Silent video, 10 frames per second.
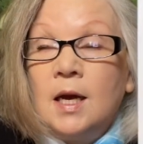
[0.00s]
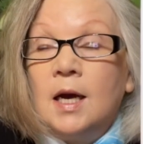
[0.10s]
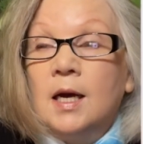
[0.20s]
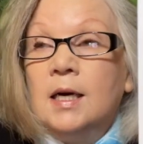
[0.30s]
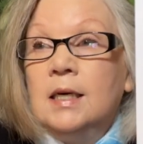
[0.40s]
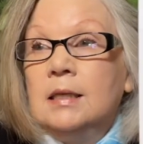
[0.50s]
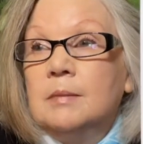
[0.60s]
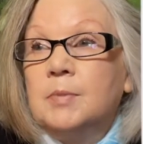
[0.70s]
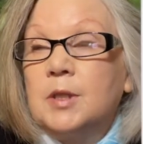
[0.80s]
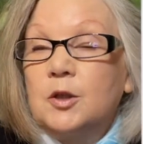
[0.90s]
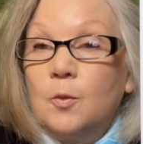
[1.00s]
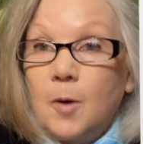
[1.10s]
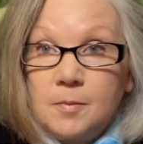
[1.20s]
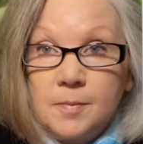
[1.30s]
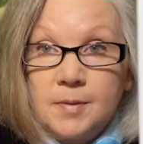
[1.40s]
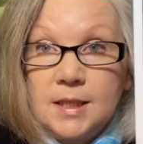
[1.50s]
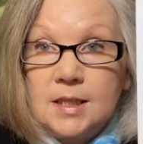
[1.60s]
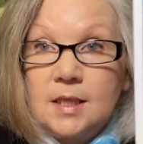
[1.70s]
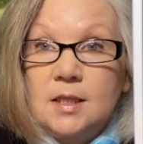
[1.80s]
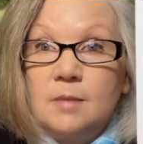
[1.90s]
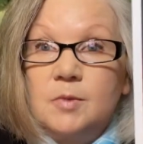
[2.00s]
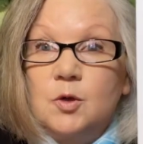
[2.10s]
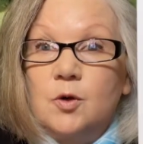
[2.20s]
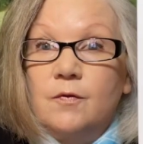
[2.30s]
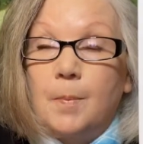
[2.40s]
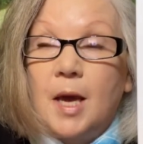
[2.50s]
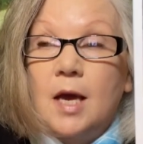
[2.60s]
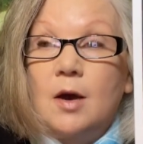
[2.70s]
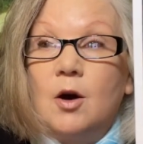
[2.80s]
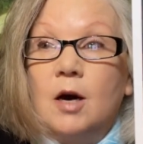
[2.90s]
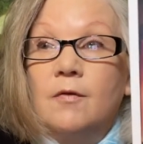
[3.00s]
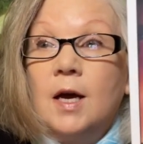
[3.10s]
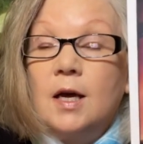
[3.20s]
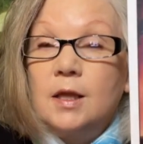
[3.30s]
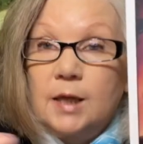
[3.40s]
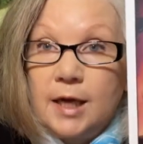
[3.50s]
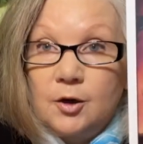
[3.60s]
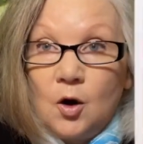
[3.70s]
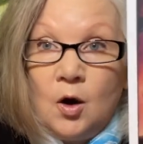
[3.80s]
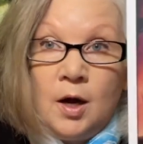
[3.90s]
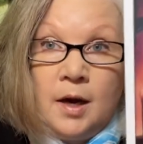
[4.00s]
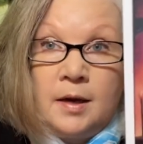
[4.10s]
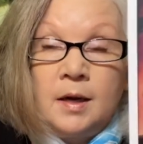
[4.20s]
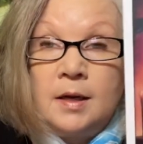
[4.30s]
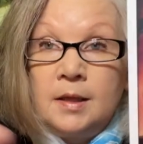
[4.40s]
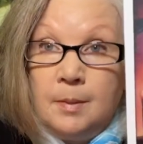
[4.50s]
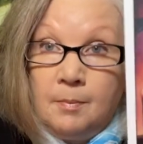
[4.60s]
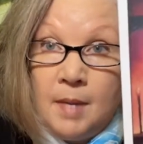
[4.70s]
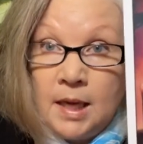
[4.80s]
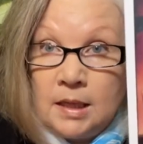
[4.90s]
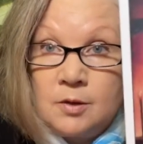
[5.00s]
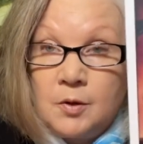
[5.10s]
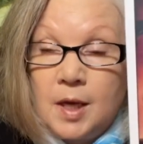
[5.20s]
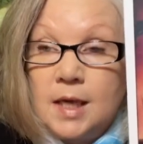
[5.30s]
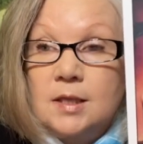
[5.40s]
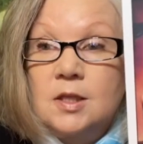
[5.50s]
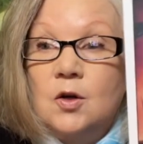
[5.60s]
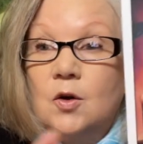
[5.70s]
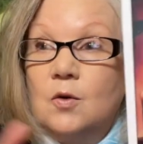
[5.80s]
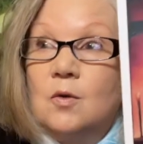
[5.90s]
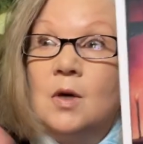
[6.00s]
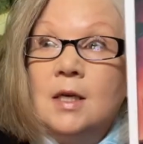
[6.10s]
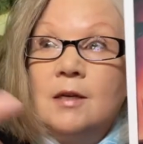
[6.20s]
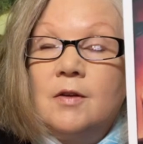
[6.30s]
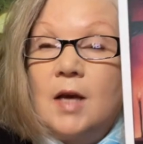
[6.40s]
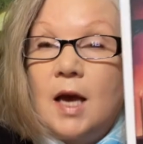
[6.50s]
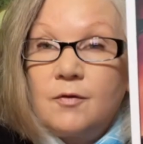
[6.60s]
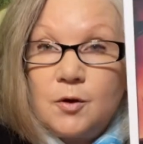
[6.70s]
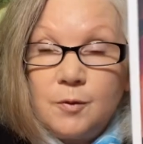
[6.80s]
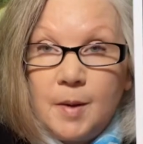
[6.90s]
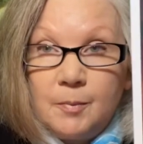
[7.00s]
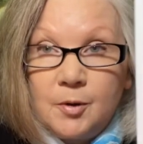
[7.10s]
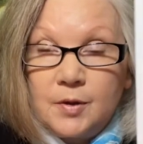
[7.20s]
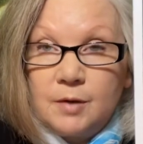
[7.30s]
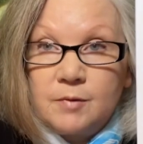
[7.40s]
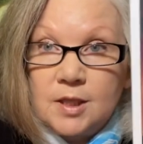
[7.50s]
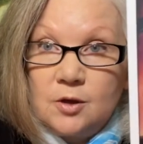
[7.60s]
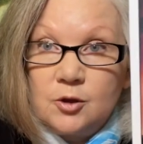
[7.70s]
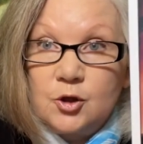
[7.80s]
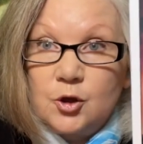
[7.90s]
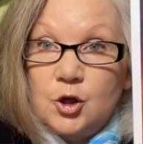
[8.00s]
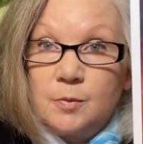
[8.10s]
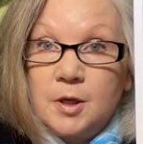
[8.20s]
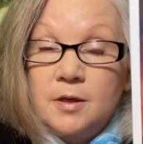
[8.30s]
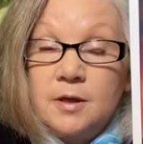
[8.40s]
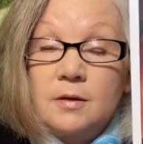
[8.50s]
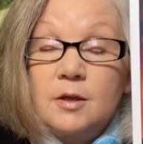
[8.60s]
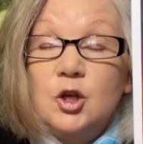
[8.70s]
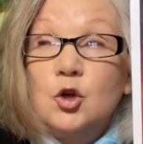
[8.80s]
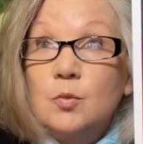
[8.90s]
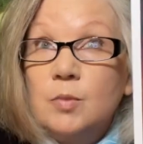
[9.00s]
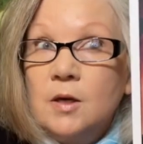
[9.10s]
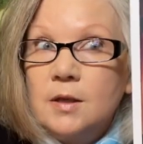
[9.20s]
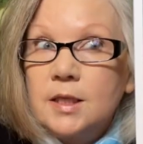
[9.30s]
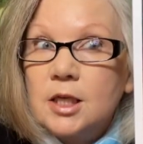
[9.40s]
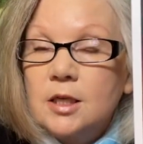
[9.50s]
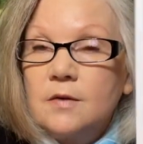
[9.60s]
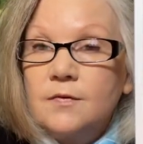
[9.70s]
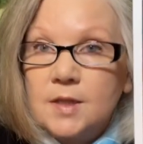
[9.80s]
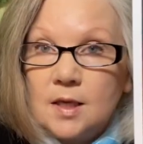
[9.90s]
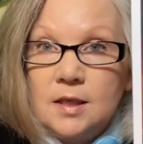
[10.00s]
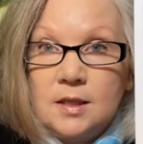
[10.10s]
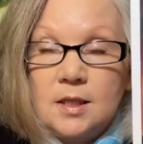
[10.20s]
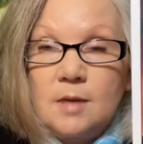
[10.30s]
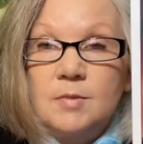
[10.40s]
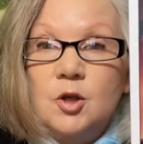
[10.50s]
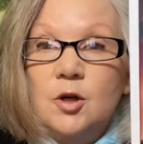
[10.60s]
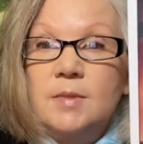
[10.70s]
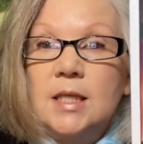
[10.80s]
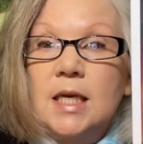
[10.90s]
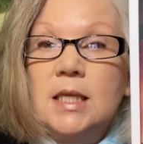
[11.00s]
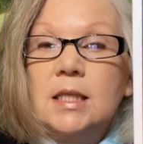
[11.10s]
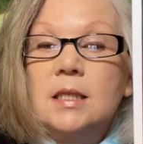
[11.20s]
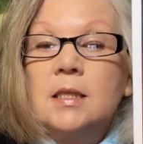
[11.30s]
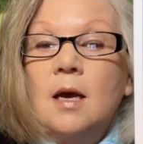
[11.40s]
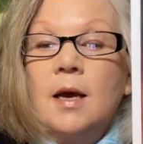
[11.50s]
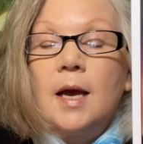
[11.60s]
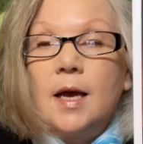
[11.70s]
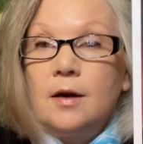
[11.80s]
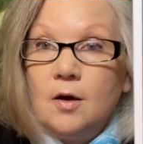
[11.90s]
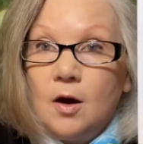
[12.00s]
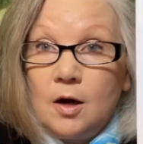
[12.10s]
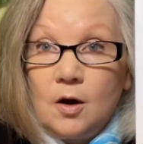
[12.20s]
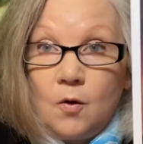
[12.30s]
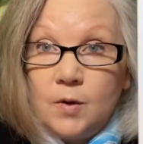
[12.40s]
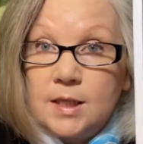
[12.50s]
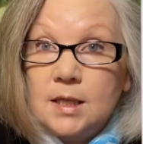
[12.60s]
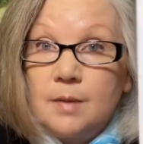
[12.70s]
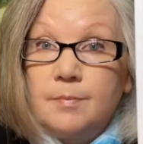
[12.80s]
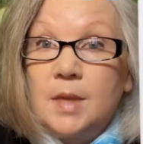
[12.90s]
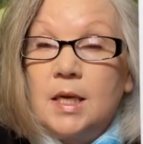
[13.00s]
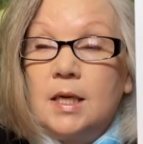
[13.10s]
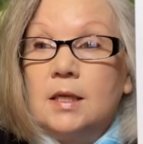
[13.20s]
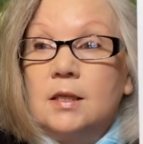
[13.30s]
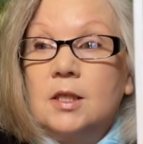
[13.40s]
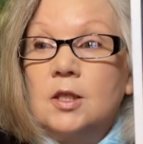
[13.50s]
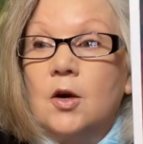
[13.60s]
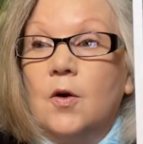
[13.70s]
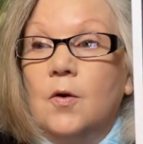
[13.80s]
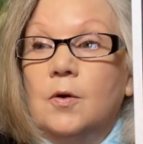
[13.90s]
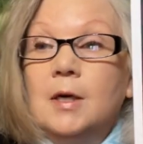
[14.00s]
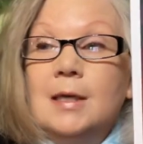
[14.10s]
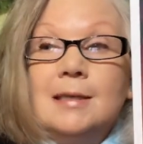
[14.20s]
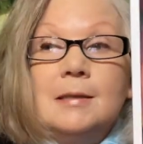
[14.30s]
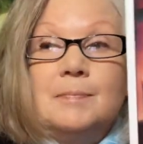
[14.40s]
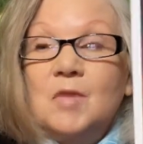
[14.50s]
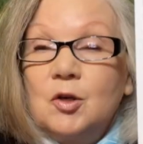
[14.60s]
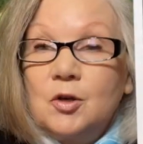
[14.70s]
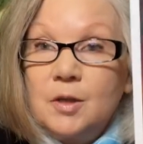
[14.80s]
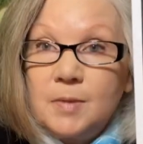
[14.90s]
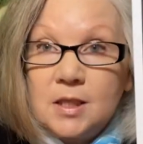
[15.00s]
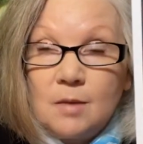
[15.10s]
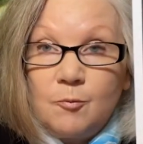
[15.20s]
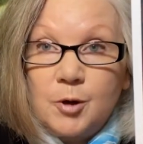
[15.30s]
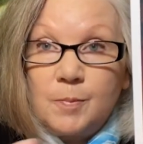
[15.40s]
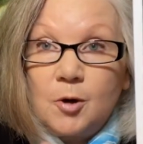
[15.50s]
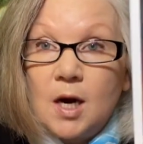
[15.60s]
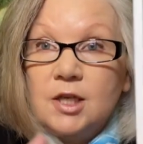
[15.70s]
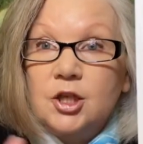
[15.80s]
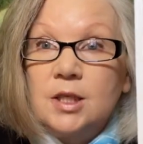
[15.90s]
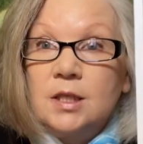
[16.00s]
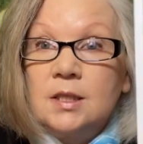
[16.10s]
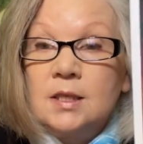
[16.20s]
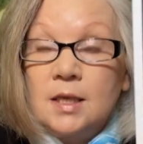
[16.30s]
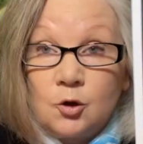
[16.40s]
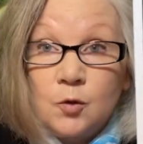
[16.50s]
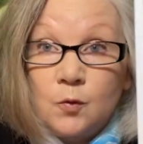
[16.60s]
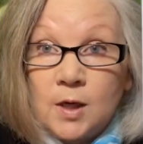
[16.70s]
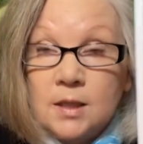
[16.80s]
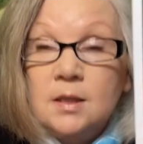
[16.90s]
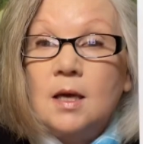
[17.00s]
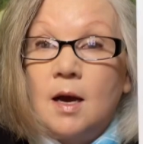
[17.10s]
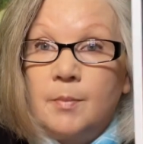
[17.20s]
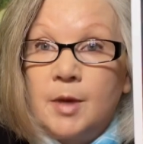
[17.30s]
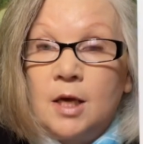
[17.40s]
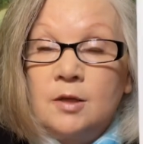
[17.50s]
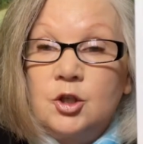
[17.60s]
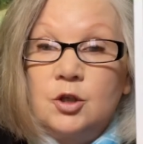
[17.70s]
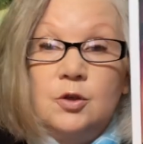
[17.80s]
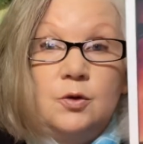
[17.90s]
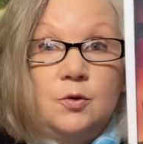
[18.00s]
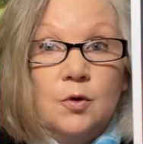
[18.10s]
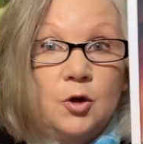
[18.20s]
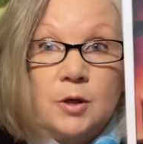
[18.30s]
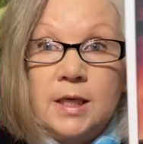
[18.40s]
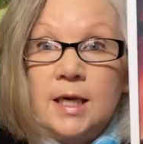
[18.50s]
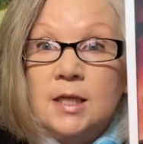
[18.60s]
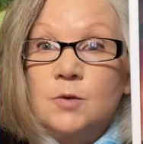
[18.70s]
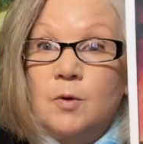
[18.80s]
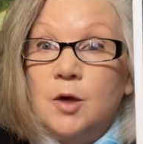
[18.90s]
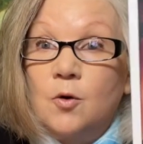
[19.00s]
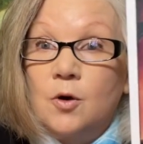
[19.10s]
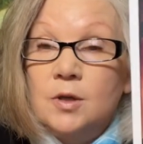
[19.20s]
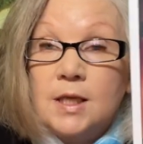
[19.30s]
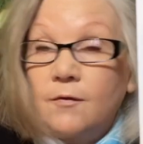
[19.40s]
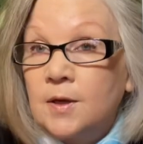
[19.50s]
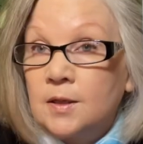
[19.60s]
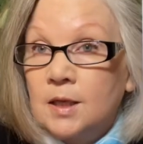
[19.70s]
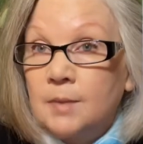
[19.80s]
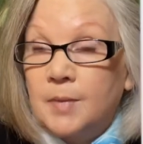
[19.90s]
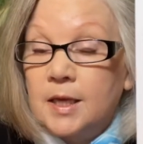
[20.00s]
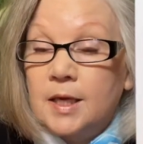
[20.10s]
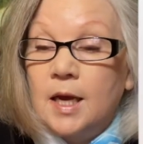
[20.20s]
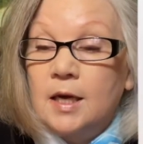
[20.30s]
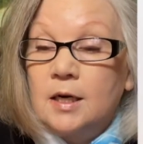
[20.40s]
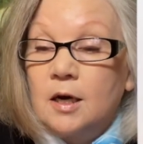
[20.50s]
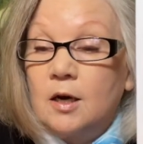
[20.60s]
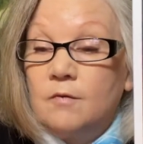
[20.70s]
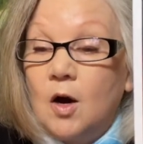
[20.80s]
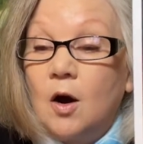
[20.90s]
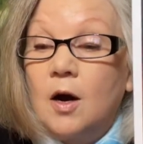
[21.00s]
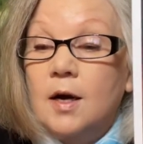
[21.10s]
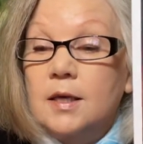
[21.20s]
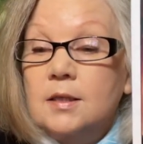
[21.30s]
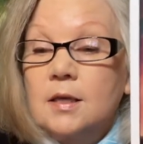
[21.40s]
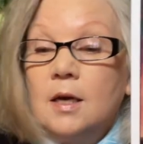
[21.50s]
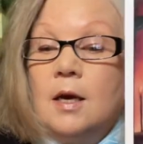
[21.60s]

Uh, but you'll probably see some sort of a payoff later on in the month. Okay, so you have to remember that results are cumul cumulatives in some circumstances and not always immediate. So, there could be some repercussions, good ones, coming to you early next week or definitely by the end of August.